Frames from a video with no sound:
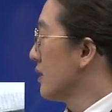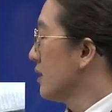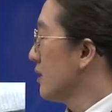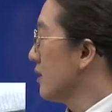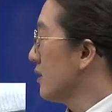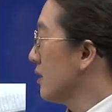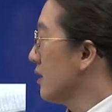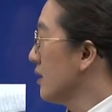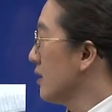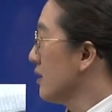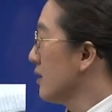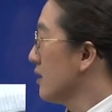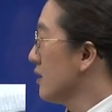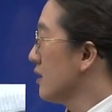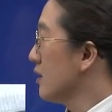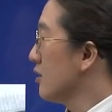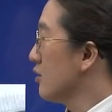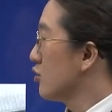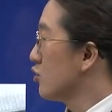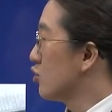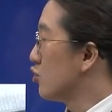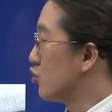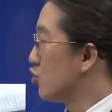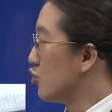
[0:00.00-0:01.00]
We need to be
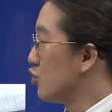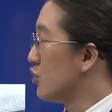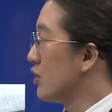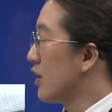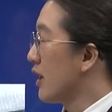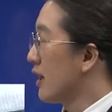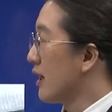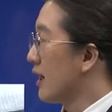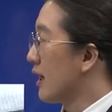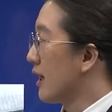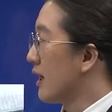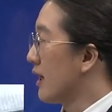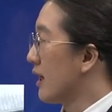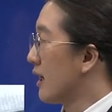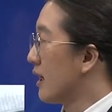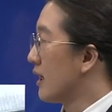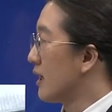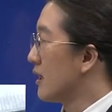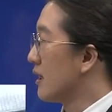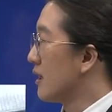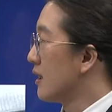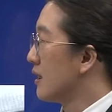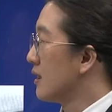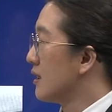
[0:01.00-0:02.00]
aware about
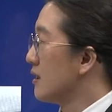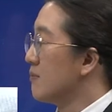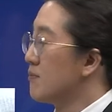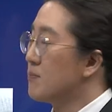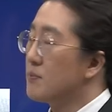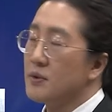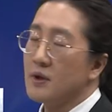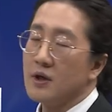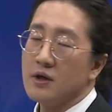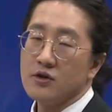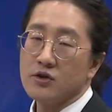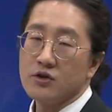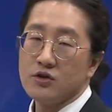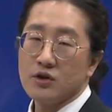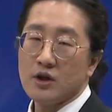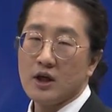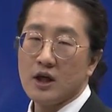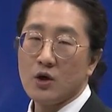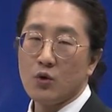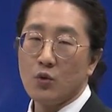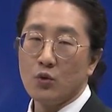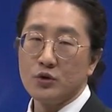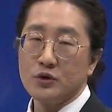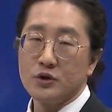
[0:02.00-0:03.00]
bone heating in
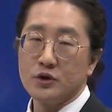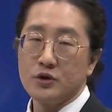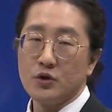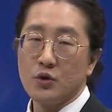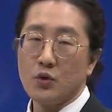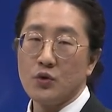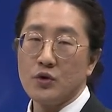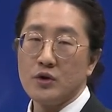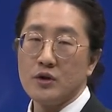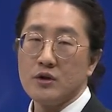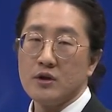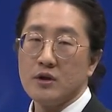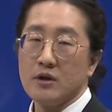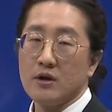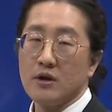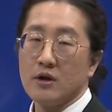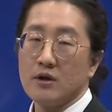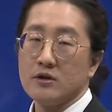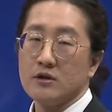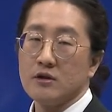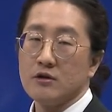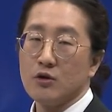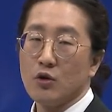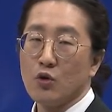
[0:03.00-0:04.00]
order to
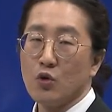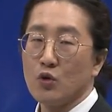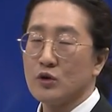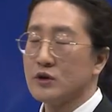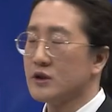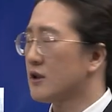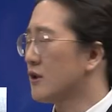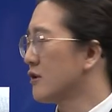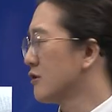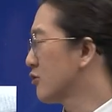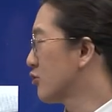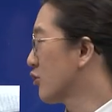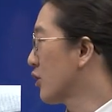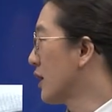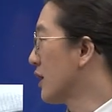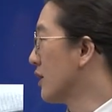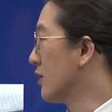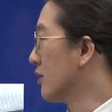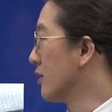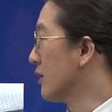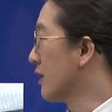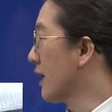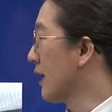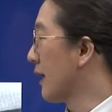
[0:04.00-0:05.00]
successfully
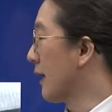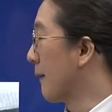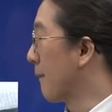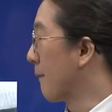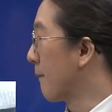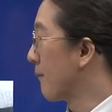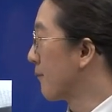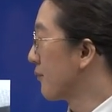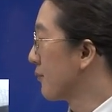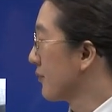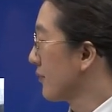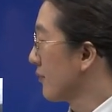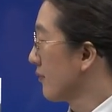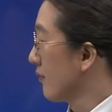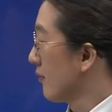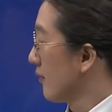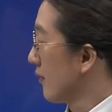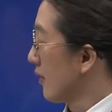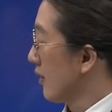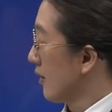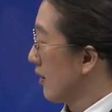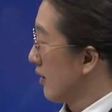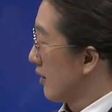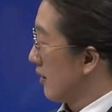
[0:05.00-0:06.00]
osseointegrate
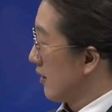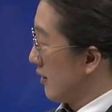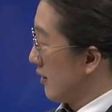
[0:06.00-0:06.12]
implant.